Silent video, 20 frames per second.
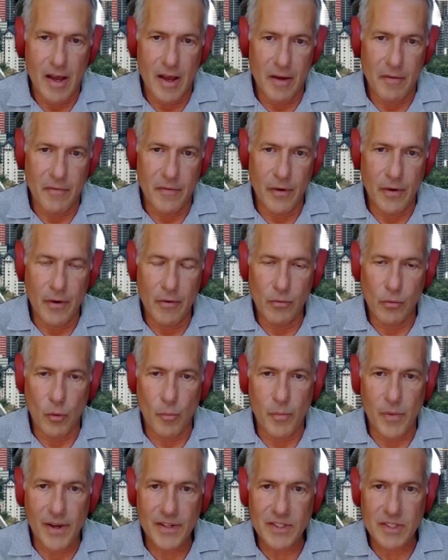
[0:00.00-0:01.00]
a very
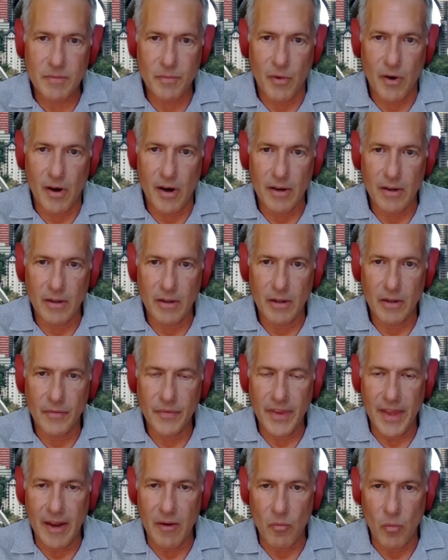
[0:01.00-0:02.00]
robust model,
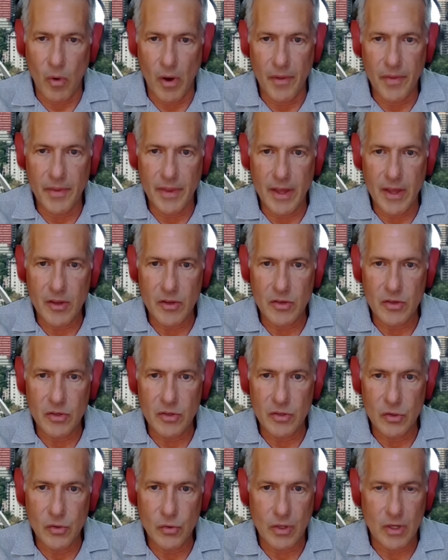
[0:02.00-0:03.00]
and one that
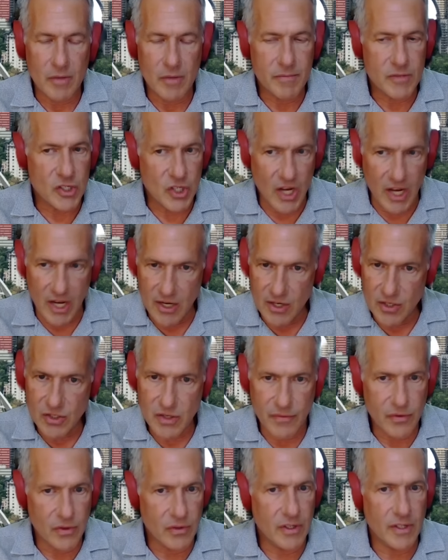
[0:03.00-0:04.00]
you can change
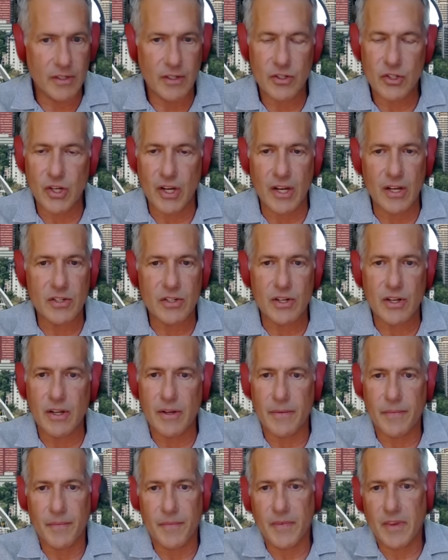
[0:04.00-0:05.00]
if you need to change it.
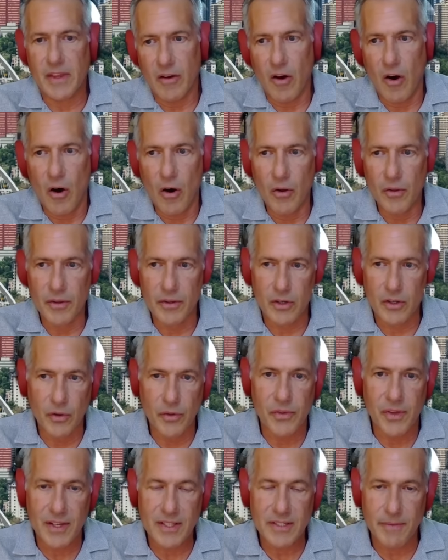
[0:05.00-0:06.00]
All the
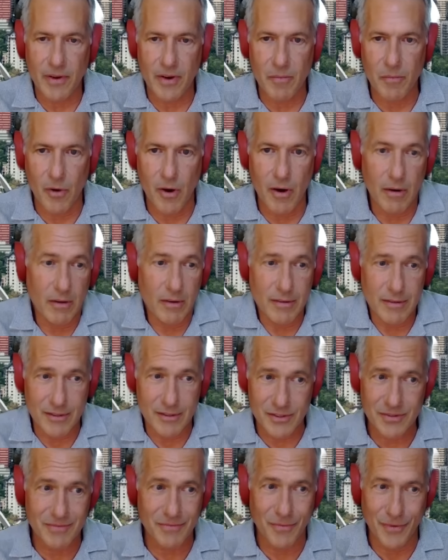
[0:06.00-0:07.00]
good things about a model
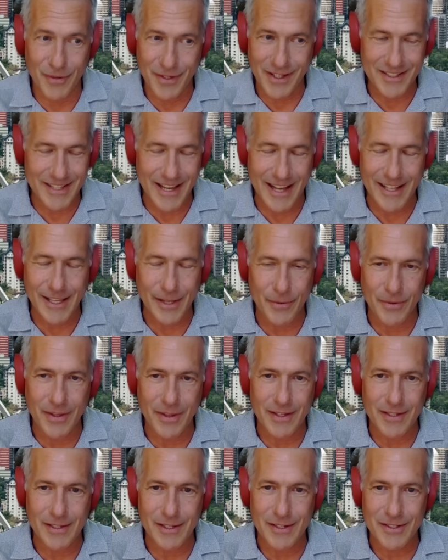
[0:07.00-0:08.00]
is exactly what
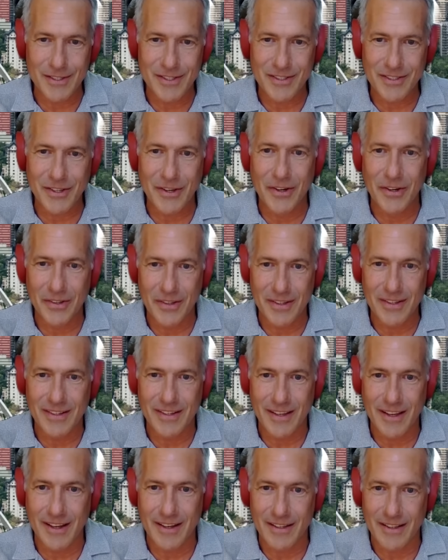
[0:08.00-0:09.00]
they teach. So
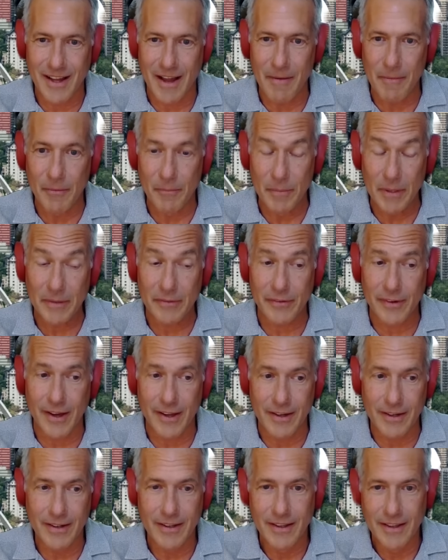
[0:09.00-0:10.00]
yeah, I'm a big fan.